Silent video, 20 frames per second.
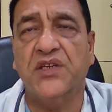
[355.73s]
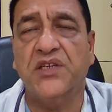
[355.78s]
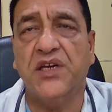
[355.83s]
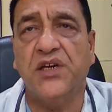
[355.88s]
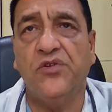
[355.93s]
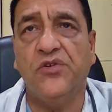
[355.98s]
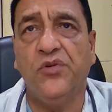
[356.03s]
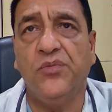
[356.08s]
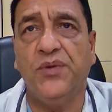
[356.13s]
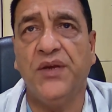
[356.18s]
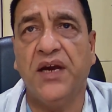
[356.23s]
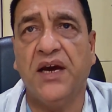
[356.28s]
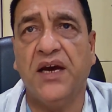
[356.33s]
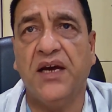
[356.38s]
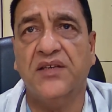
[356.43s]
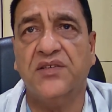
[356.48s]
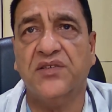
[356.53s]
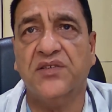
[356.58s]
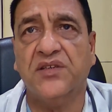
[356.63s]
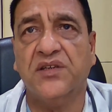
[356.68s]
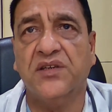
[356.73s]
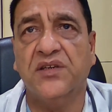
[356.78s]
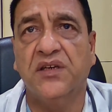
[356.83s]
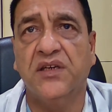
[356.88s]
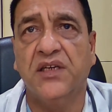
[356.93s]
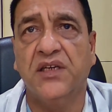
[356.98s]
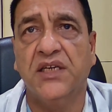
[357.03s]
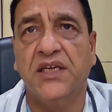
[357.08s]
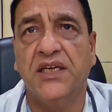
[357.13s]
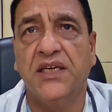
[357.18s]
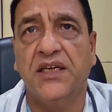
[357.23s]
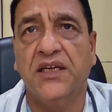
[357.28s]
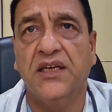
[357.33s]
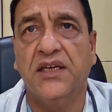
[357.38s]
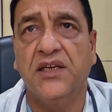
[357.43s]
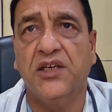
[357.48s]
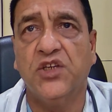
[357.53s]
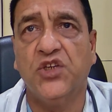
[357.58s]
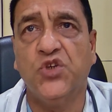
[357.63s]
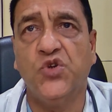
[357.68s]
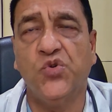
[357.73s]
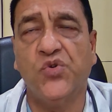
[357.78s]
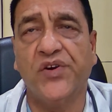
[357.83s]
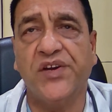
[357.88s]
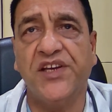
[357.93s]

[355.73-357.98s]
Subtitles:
Patient will be asked to